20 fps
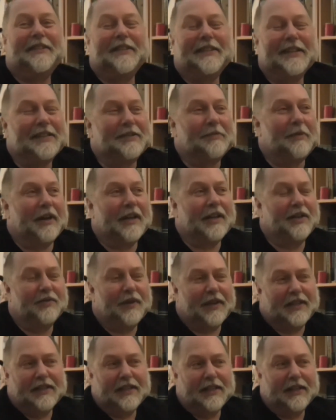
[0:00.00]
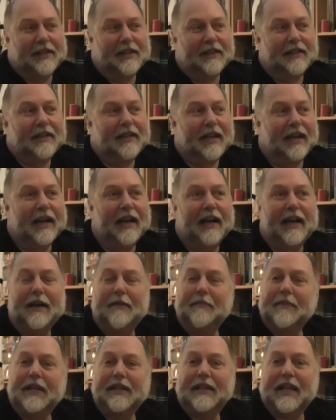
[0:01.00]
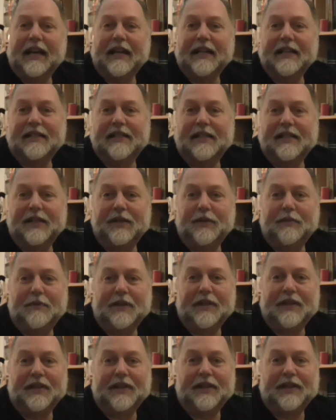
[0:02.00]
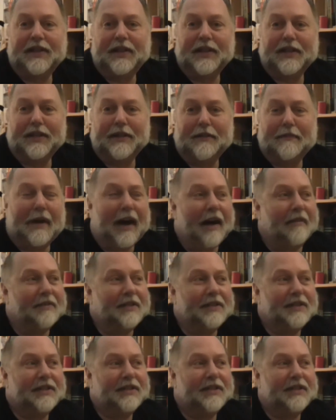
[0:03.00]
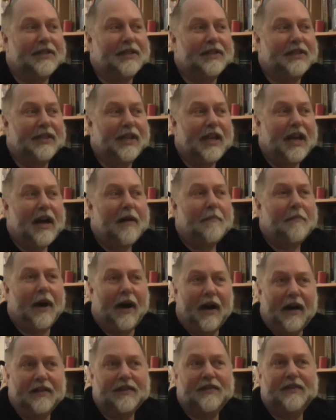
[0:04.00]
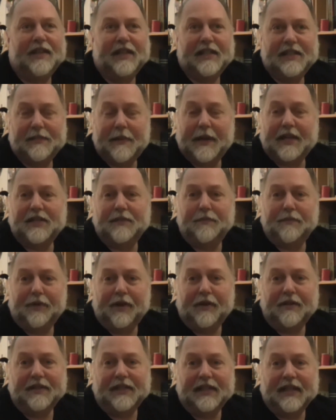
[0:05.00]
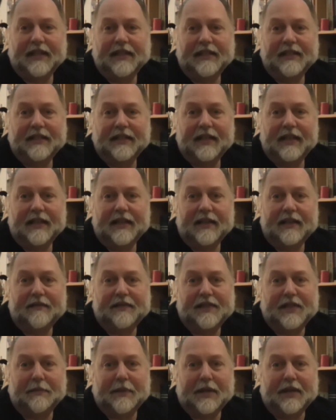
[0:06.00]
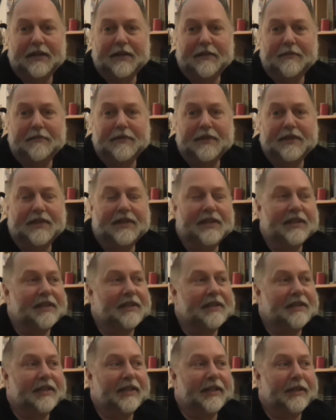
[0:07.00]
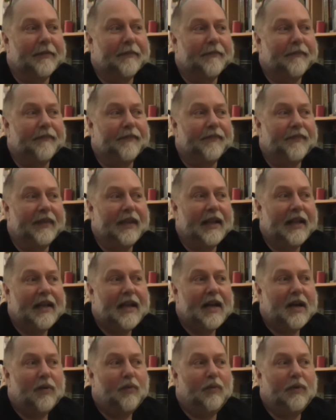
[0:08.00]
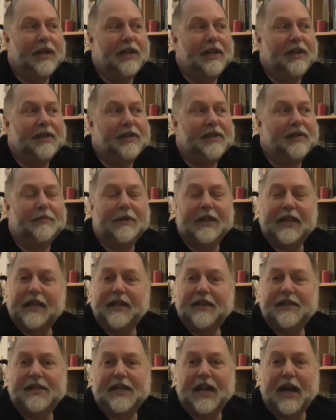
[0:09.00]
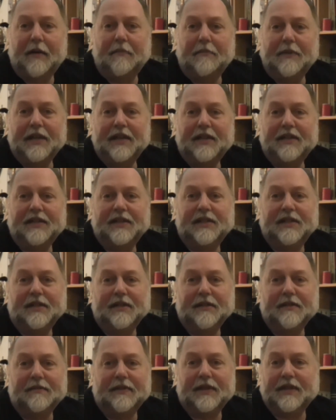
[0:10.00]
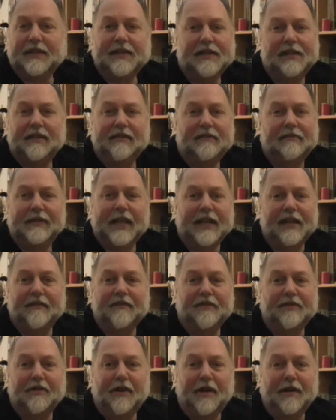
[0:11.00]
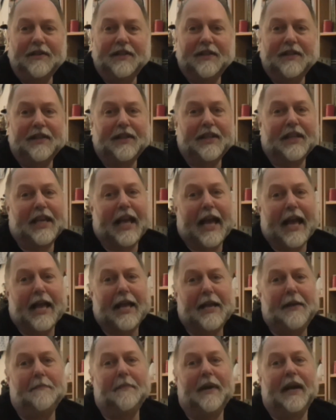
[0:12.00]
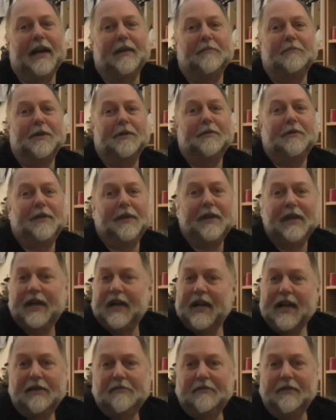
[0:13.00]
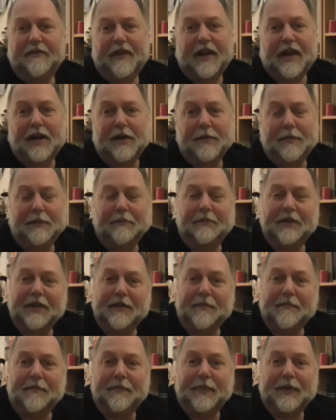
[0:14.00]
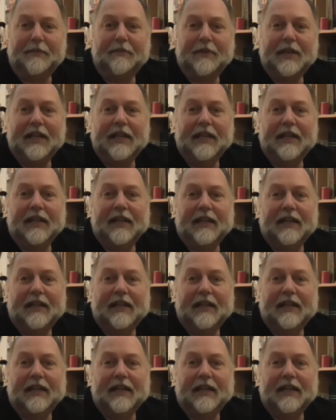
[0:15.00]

is quite interesting, and that is to do with I was part of the inspection process of Summerhill was that when they used to come, we used to just take it for granted that they came, and we were very open with them, but we